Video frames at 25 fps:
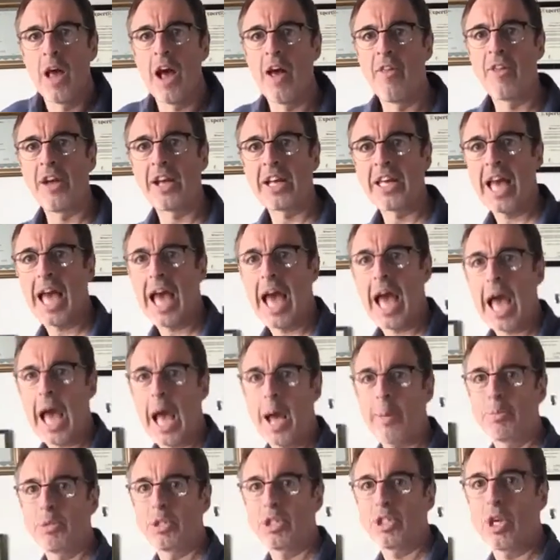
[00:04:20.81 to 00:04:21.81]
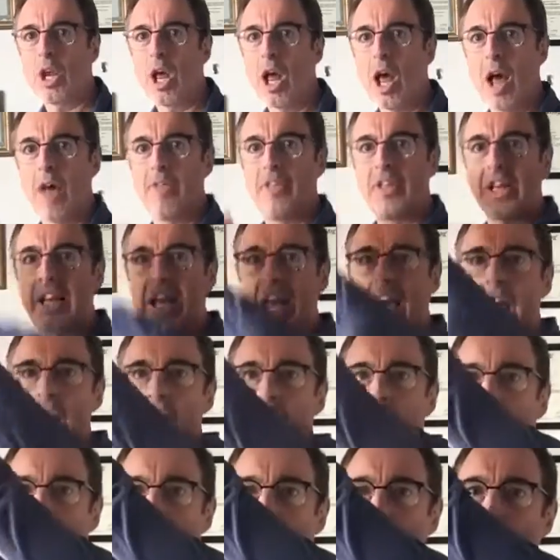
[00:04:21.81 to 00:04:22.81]
and the carbs and the
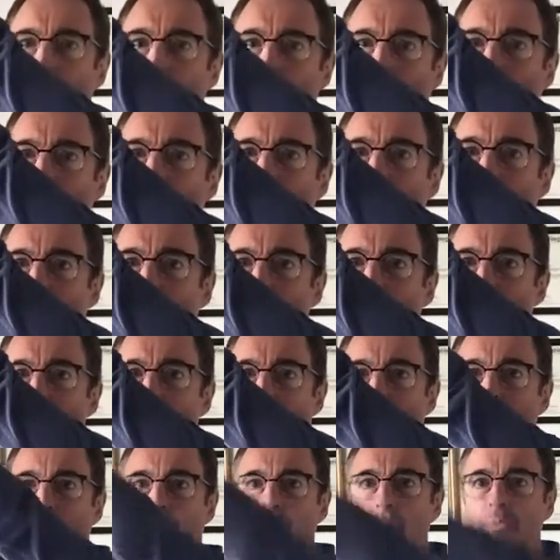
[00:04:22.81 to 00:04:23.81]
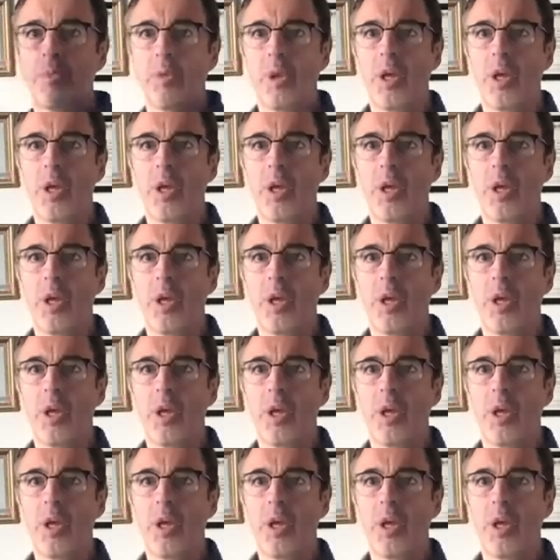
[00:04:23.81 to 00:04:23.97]
cows go through the roof.